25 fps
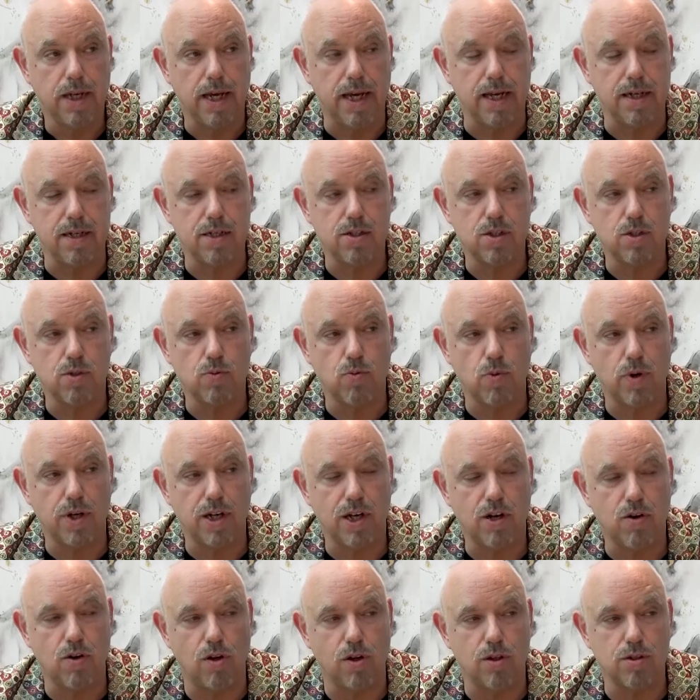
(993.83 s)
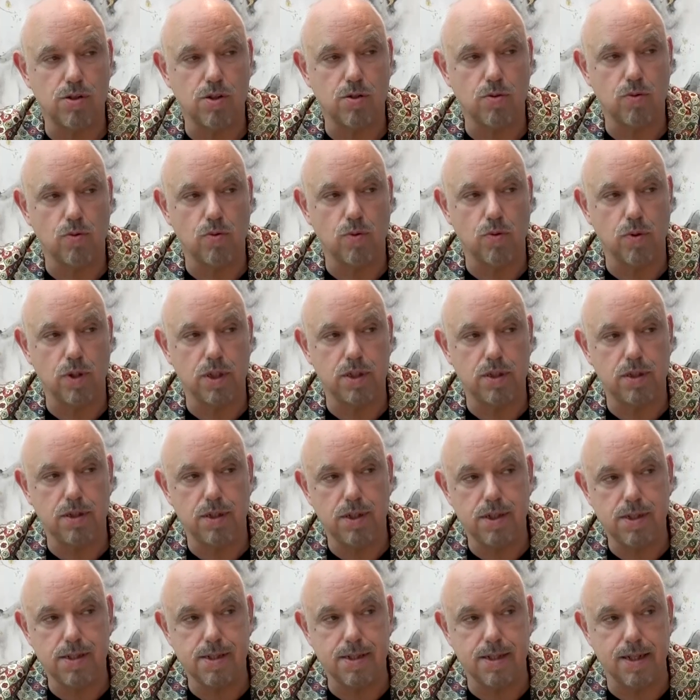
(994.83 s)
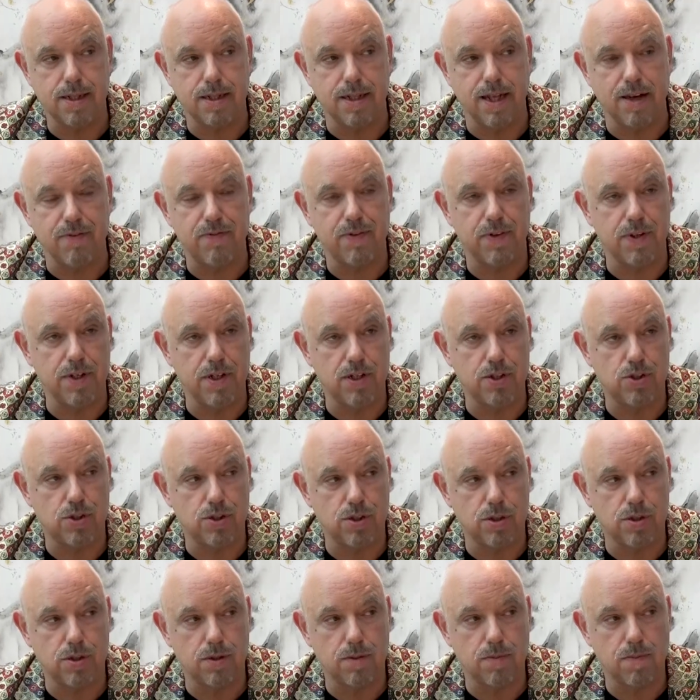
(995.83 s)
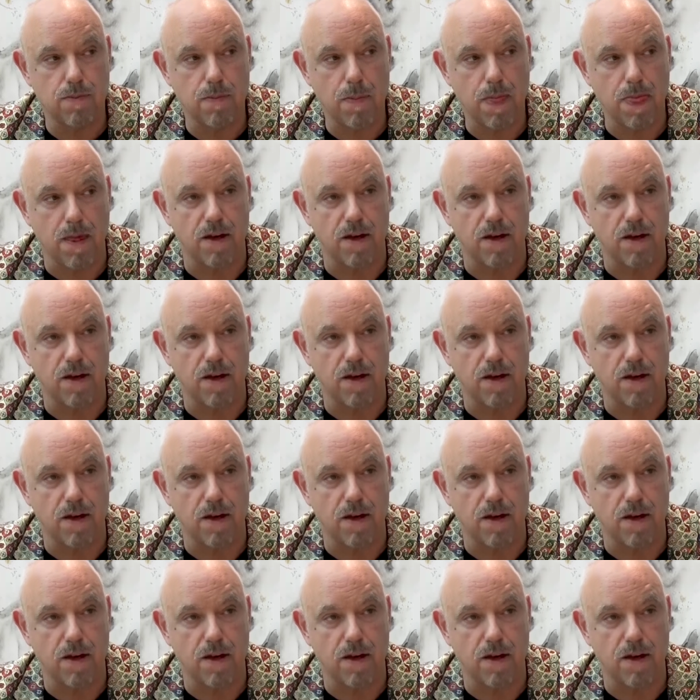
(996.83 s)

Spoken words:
And is what he calls, what is a definition